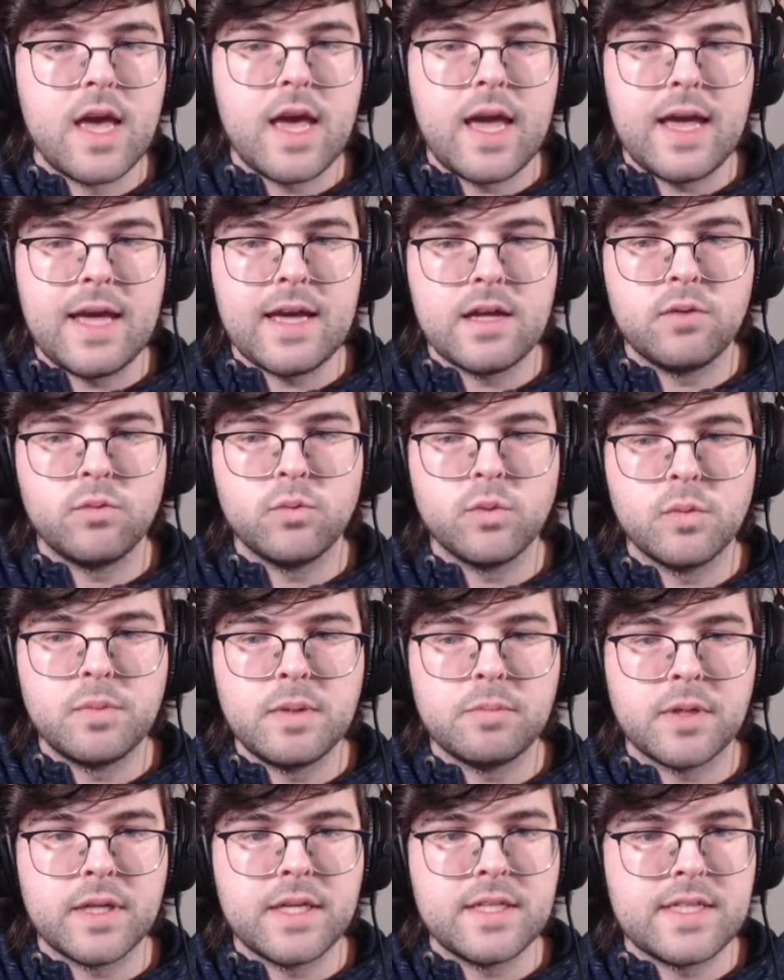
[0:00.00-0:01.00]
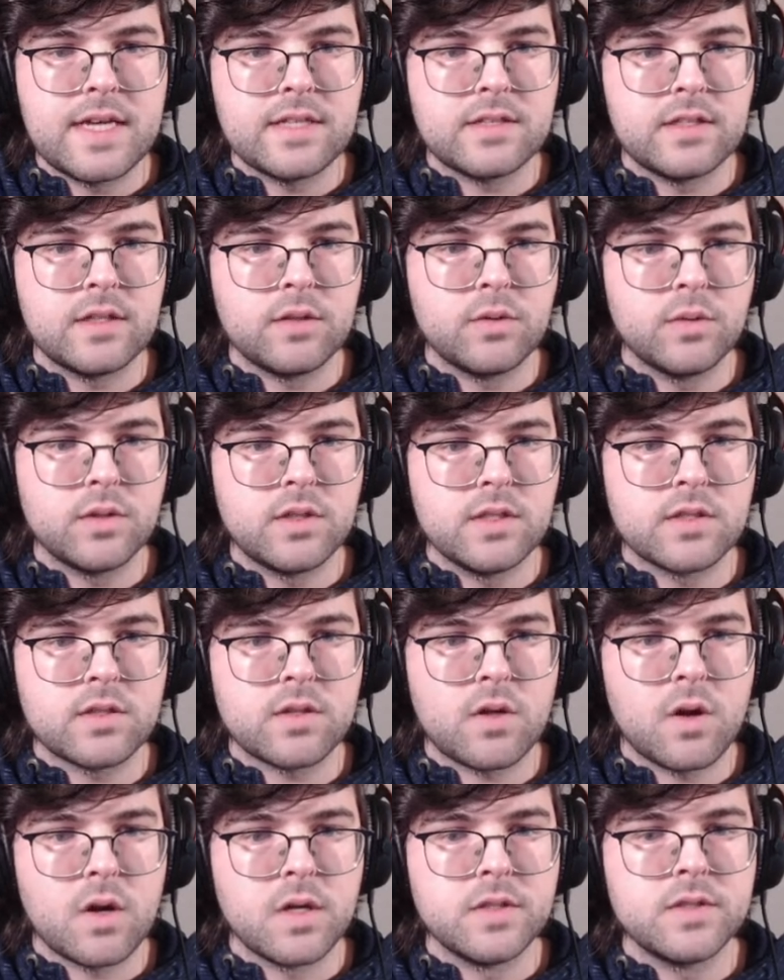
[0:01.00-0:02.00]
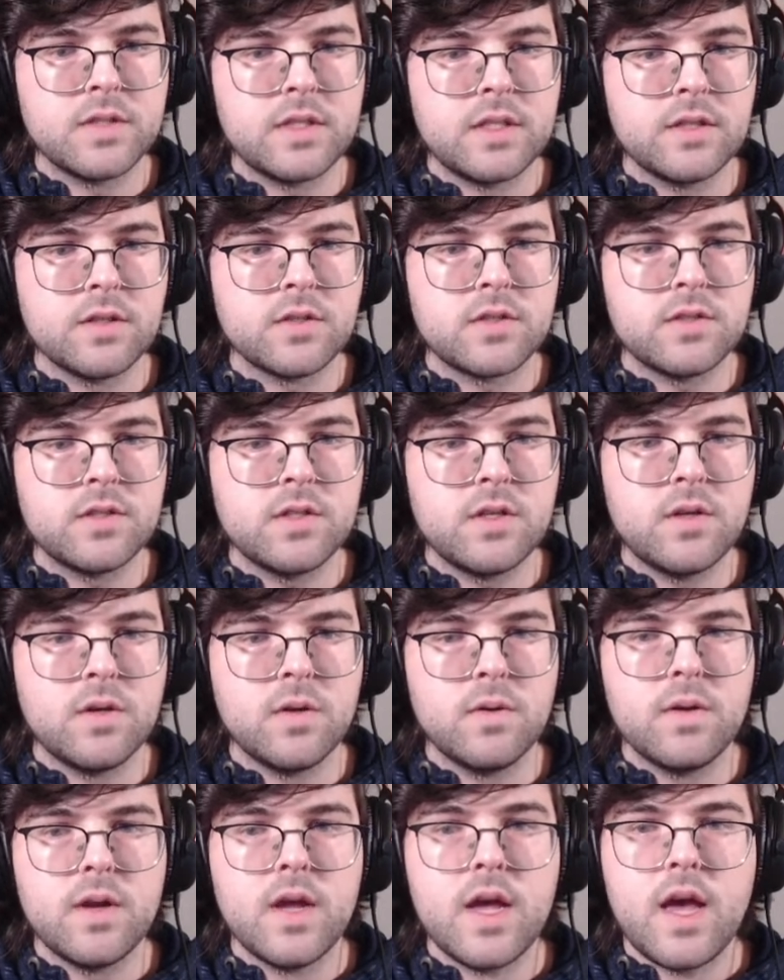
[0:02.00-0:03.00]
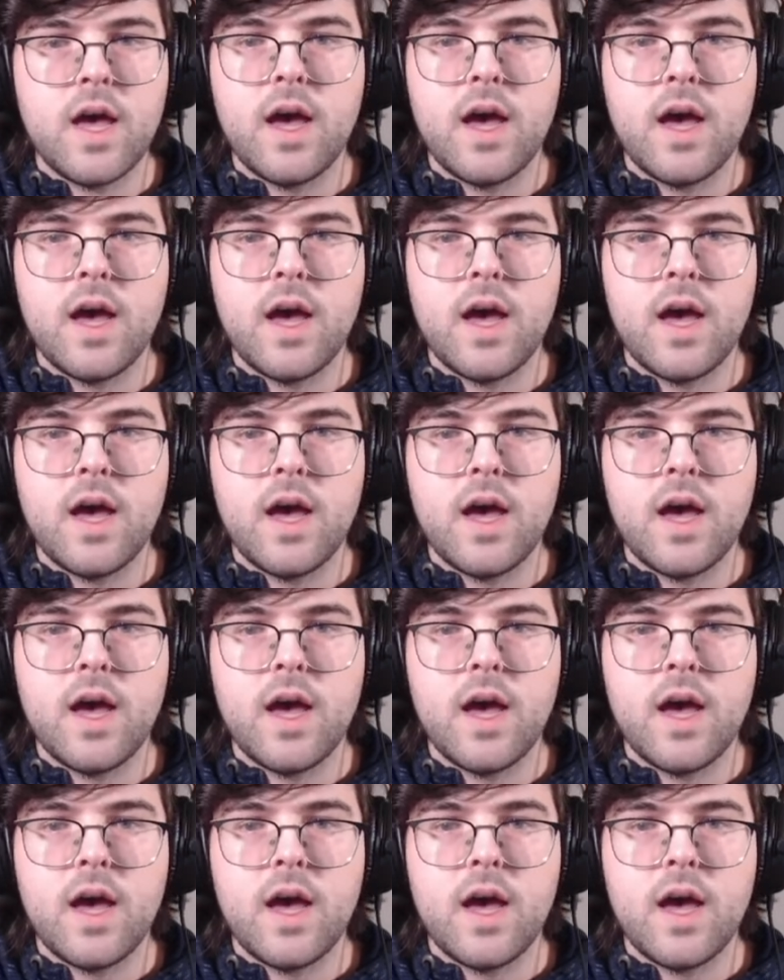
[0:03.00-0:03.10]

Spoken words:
And we'll be playtesting with these cards here soon